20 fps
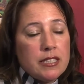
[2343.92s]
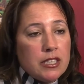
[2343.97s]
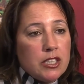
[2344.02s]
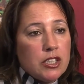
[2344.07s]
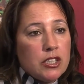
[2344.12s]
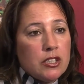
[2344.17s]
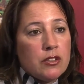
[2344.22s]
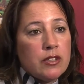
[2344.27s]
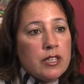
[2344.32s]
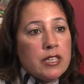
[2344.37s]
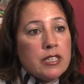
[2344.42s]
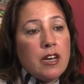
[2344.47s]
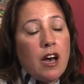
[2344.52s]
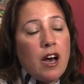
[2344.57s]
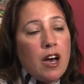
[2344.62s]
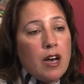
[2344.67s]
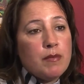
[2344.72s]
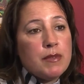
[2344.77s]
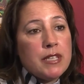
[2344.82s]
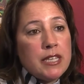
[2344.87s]
and children to
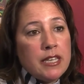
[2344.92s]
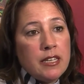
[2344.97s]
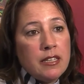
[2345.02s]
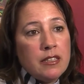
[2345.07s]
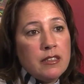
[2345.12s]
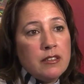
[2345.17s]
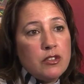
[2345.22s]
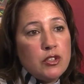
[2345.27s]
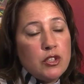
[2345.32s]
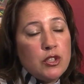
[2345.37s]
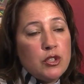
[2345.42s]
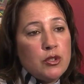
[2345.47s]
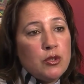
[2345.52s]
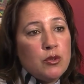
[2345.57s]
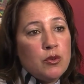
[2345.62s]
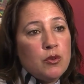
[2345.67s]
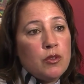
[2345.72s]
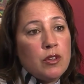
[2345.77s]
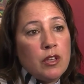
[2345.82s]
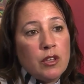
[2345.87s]
opt in
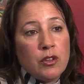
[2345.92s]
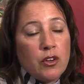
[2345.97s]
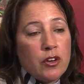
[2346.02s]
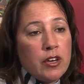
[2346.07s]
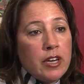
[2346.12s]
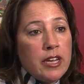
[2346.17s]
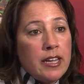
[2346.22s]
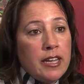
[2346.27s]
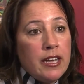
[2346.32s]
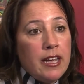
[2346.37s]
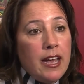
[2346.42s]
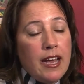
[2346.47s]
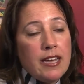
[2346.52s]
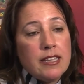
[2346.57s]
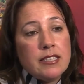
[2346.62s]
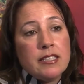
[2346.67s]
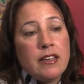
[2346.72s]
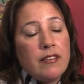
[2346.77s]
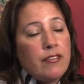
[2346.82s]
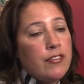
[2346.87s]
to the learning
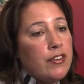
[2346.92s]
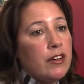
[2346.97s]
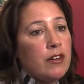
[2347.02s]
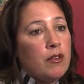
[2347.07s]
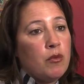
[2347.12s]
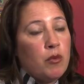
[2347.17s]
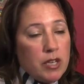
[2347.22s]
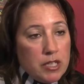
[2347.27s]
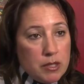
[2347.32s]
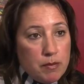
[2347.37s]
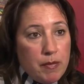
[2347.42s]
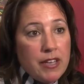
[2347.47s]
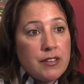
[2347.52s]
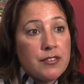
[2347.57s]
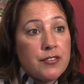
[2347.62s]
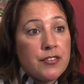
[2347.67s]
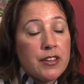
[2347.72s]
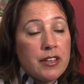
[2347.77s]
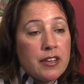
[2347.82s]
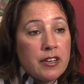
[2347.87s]
as they feel works
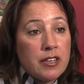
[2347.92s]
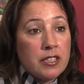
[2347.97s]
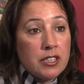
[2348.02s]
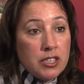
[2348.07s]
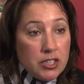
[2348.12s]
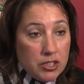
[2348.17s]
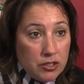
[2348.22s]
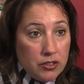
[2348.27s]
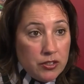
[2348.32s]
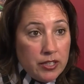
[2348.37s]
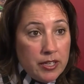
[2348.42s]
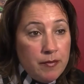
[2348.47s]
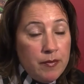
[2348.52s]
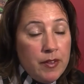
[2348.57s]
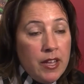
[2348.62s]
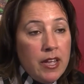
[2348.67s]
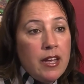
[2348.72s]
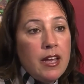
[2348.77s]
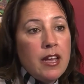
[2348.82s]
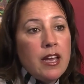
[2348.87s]
best for their
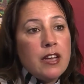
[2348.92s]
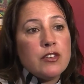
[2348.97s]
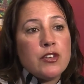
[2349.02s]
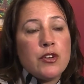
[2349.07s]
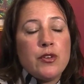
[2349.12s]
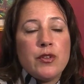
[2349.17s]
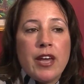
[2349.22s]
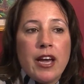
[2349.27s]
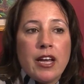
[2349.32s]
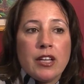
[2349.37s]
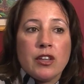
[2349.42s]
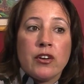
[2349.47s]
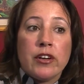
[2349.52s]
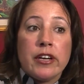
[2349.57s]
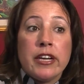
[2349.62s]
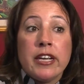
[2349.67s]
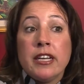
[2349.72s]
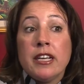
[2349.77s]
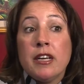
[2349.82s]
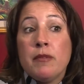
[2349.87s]
children, so that
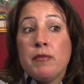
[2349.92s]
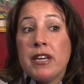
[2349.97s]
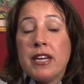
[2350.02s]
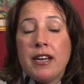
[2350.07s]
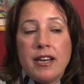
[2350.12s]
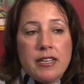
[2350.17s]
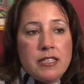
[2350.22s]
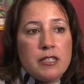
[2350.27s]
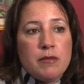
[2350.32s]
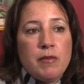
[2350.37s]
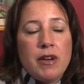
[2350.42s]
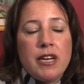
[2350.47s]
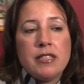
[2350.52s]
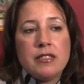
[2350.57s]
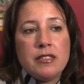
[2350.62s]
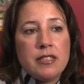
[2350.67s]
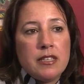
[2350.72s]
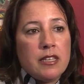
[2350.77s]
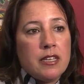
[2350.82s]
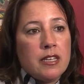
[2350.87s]
learning can be
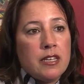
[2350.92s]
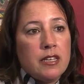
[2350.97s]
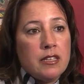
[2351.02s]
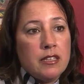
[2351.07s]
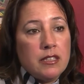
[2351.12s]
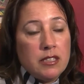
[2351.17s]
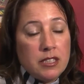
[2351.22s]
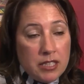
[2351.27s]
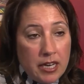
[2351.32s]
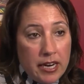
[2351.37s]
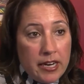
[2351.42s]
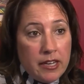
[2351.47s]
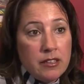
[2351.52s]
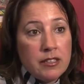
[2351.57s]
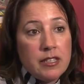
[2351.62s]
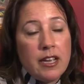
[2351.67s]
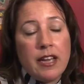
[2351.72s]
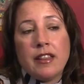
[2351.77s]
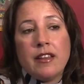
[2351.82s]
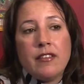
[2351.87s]
customized to the
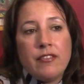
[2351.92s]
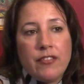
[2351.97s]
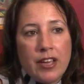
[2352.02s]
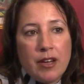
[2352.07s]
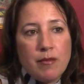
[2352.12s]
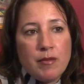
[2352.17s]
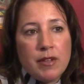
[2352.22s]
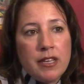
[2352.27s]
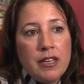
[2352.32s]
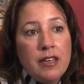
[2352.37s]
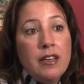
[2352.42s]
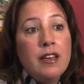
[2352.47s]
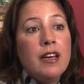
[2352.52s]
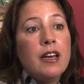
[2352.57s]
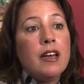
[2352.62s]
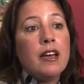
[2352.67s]
child and the family